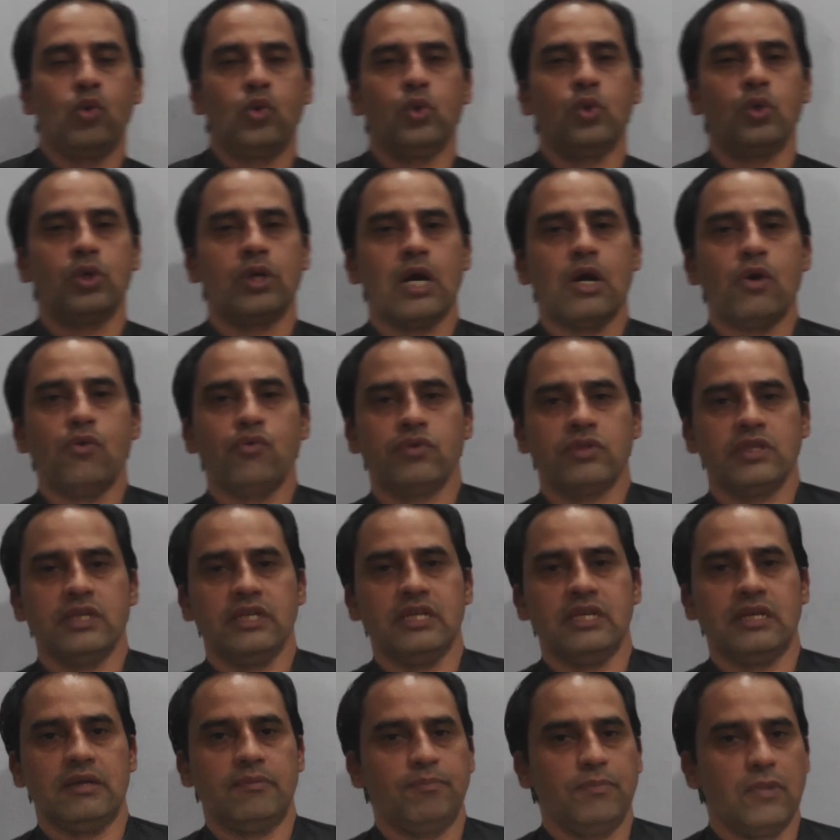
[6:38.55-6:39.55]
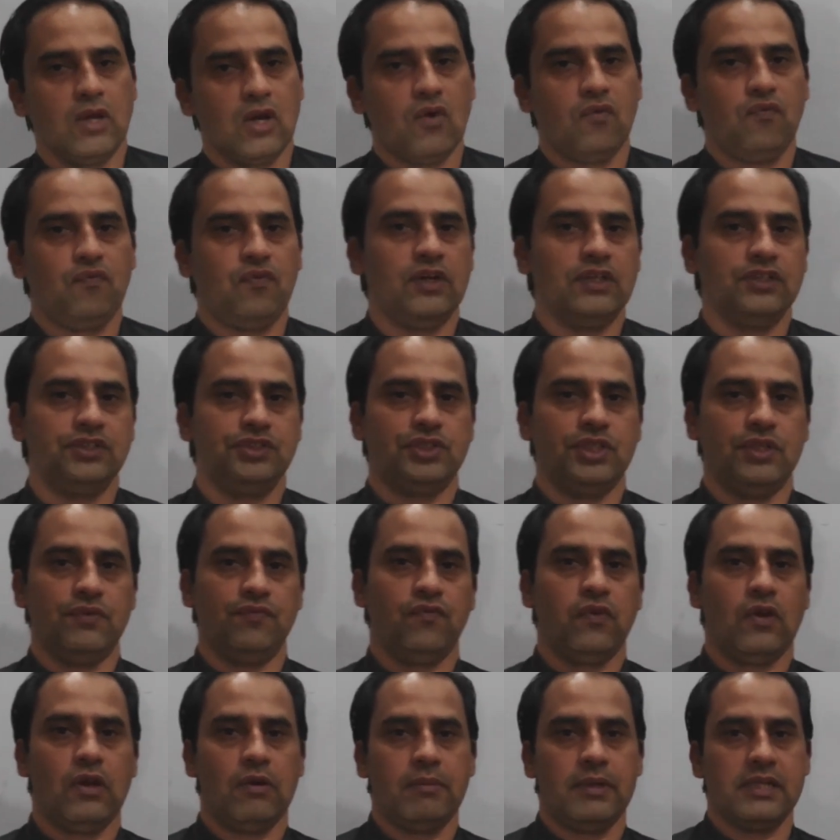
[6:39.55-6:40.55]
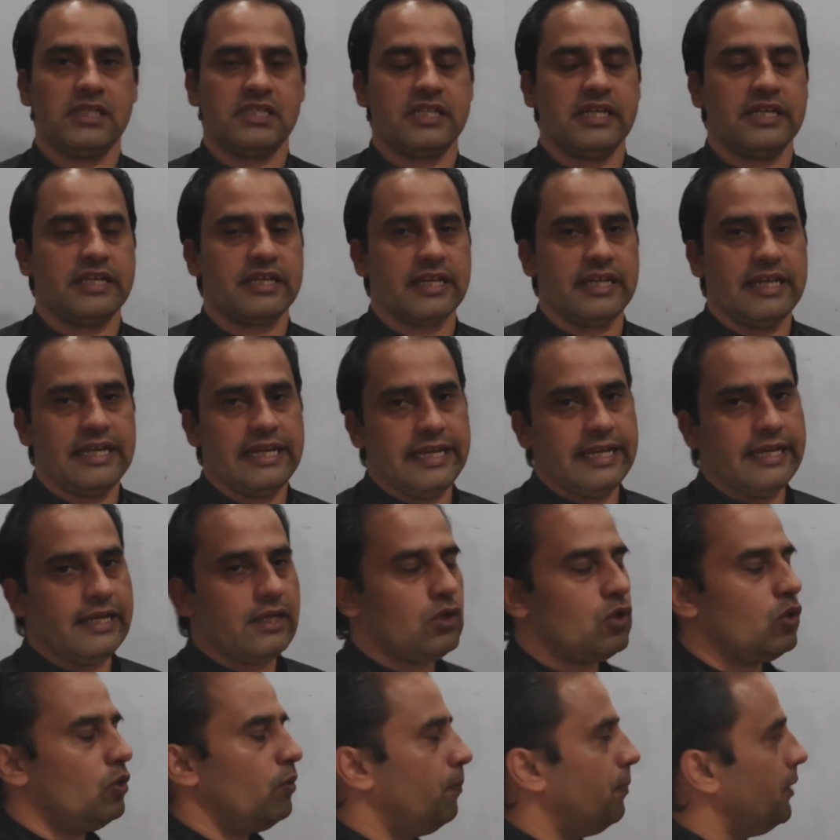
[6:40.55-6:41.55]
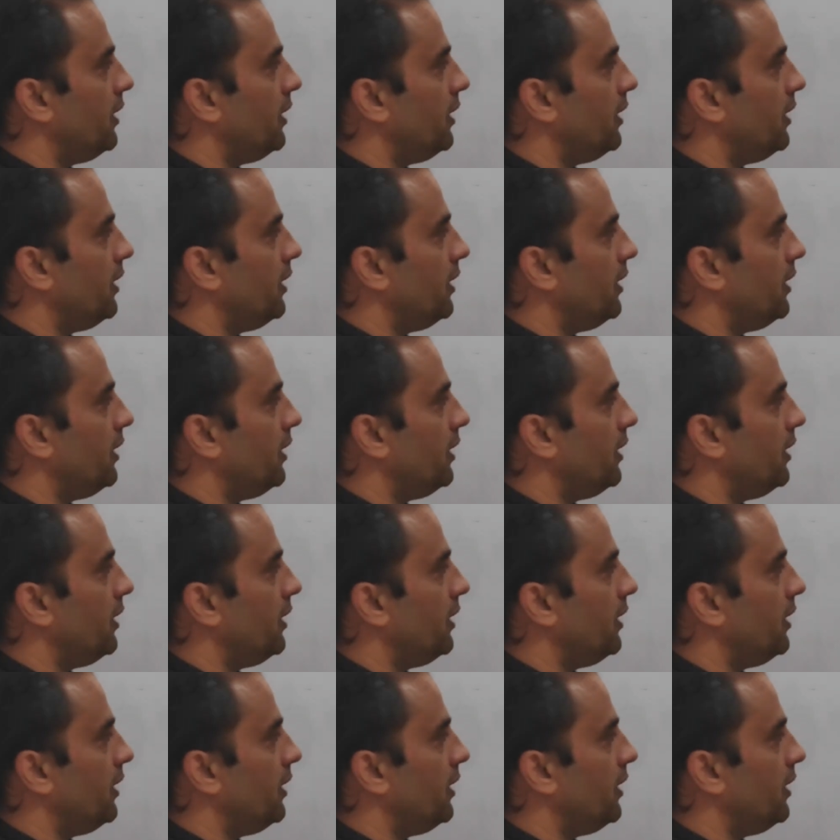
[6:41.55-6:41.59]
to count the number of functions from a set A to